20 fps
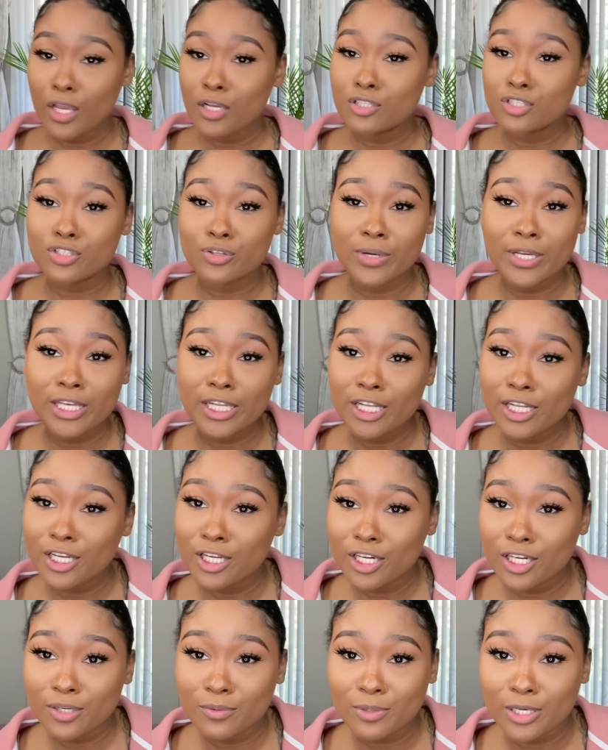drinking it
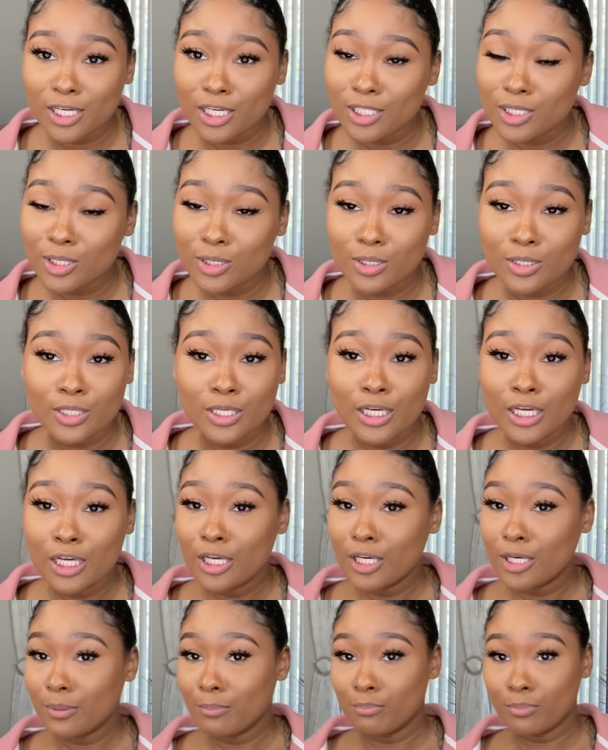up with her little
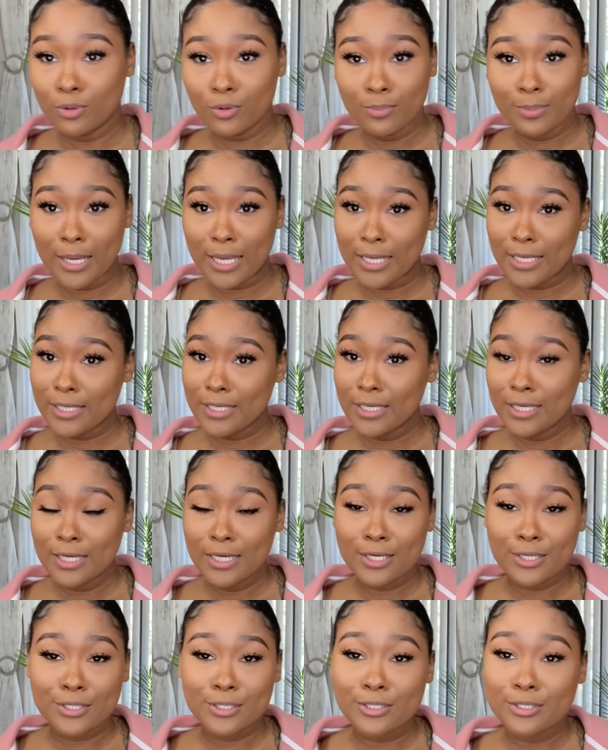boo bae,
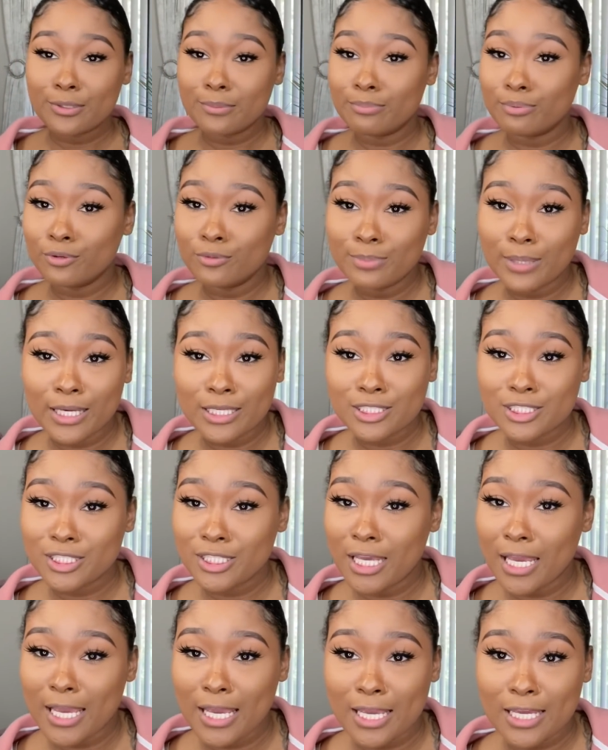a little boo bae she
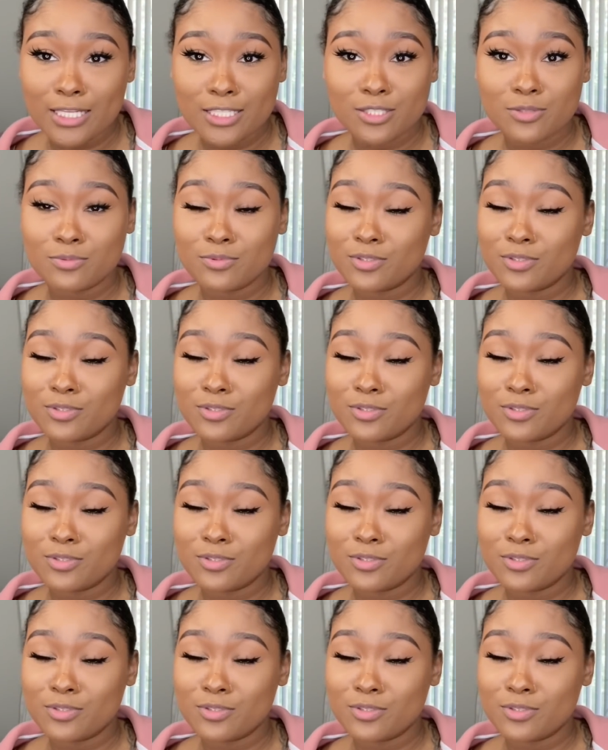had.